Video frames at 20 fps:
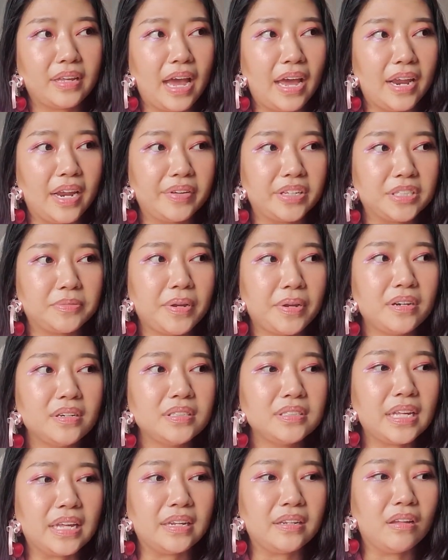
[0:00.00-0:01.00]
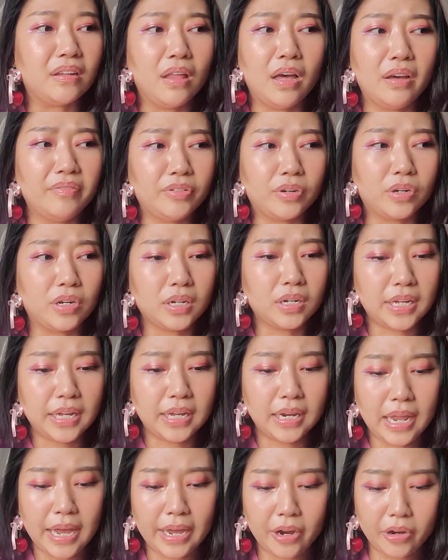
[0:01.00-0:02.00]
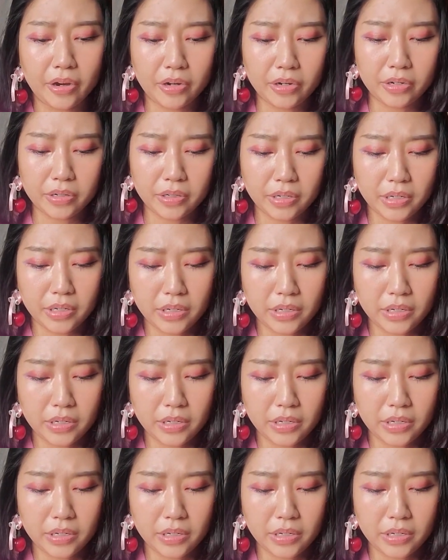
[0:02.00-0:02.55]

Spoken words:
kind of experience and love for cooking like her,